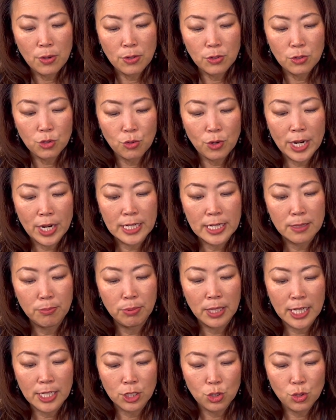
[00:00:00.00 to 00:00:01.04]
trying to
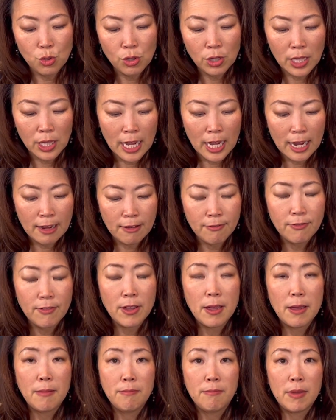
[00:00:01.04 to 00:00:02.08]
bless your life
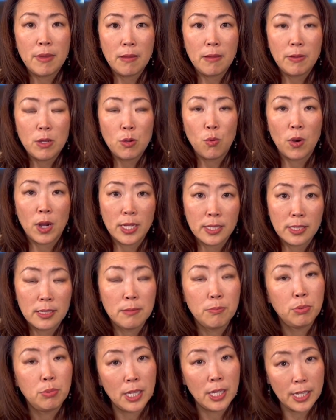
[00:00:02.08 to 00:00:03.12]
maybe wants to
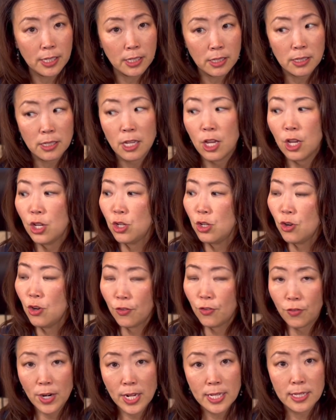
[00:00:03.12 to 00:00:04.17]
bless your
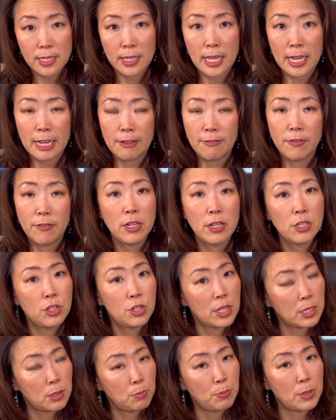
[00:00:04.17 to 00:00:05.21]
friend's life
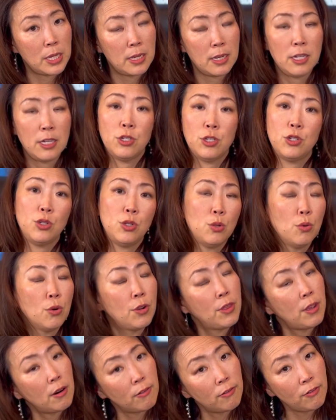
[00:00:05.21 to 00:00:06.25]
just because you are
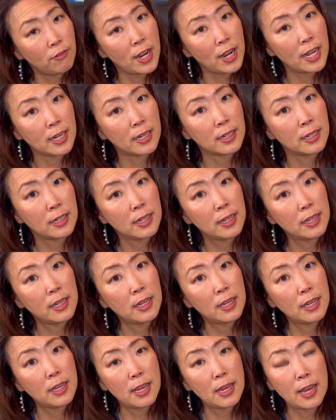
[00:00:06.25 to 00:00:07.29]
their friend.
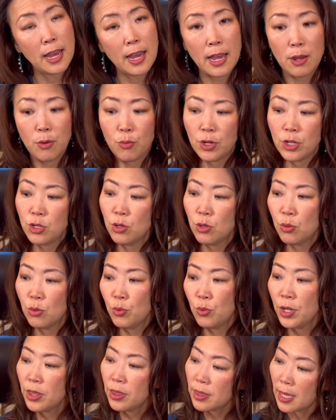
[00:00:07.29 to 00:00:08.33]
And when you're
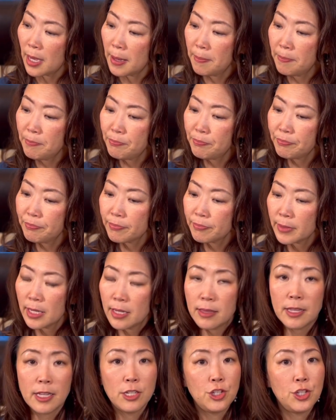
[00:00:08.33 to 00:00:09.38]
with them,
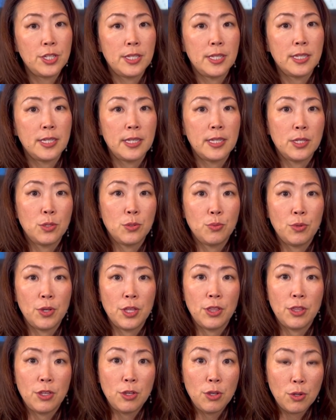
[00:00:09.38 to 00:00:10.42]
then Jesus is with
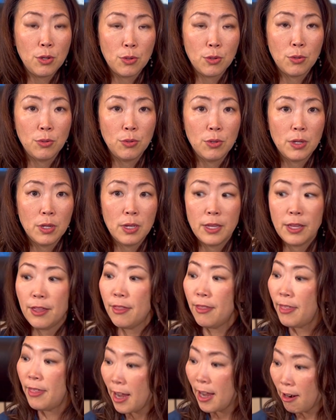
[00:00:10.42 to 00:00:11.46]
you
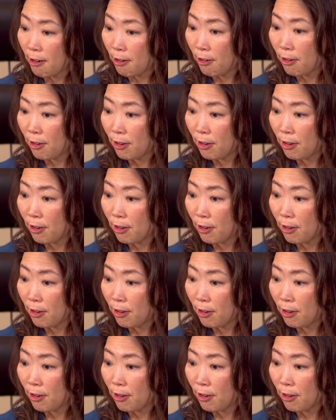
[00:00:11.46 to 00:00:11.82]
there.